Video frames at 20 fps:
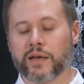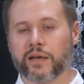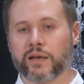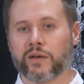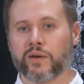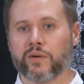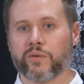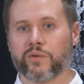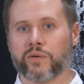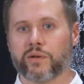
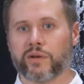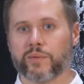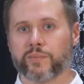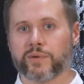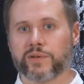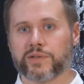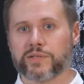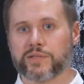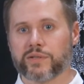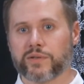
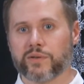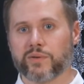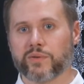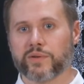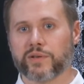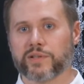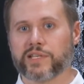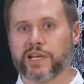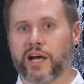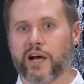Number two,
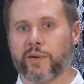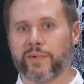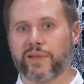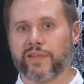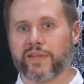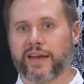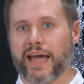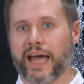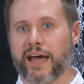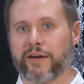you're telling me
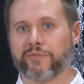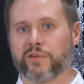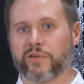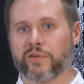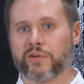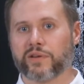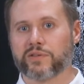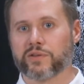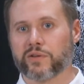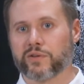that
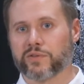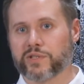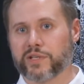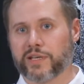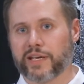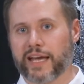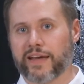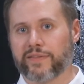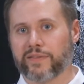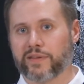after he told
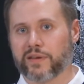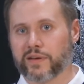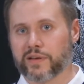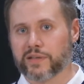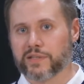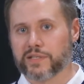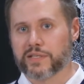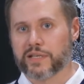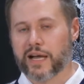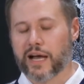you he had the
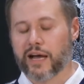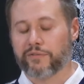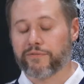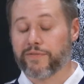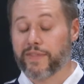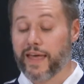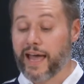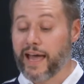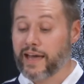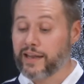good
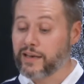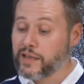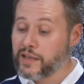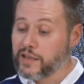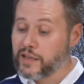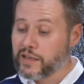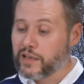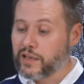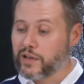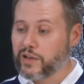stuff, that
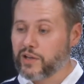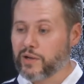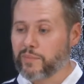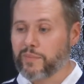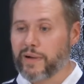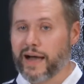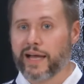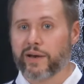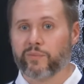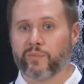your
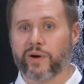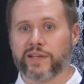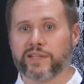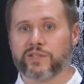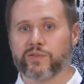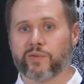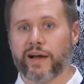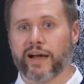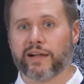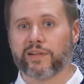mind went
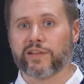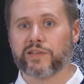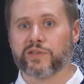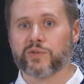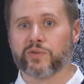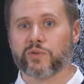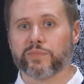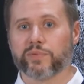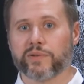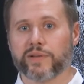directly
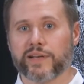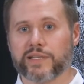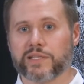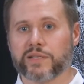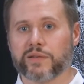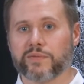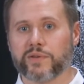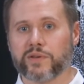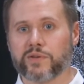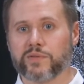to a
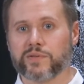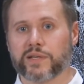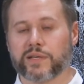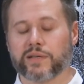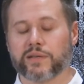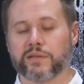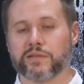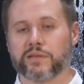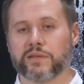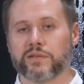place of
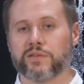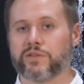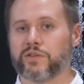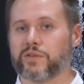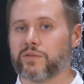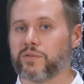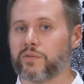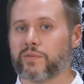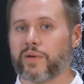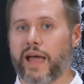using. Didn't
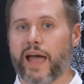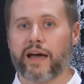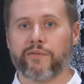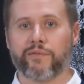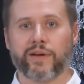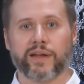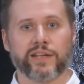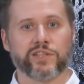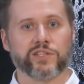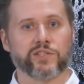you
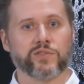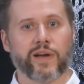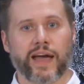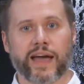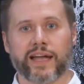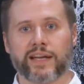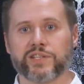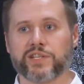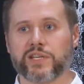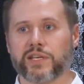have any
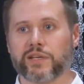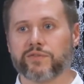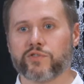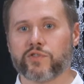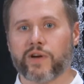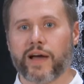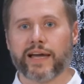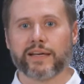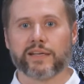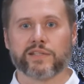strategy of
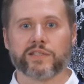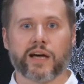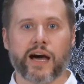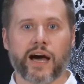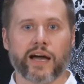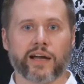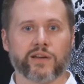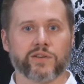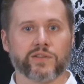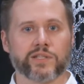trying to
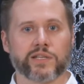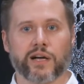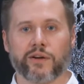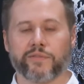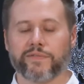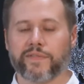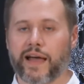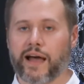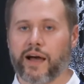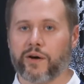talk
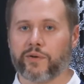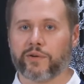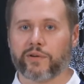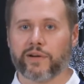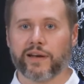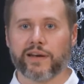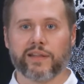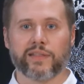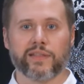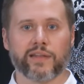yourself down
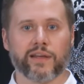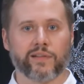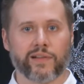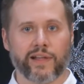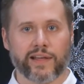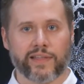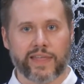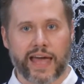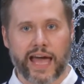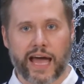or anything
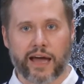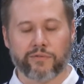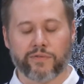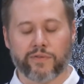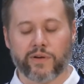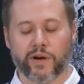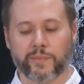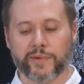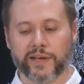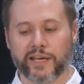like that
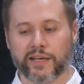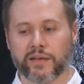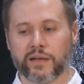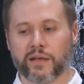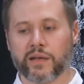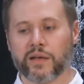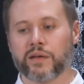from it?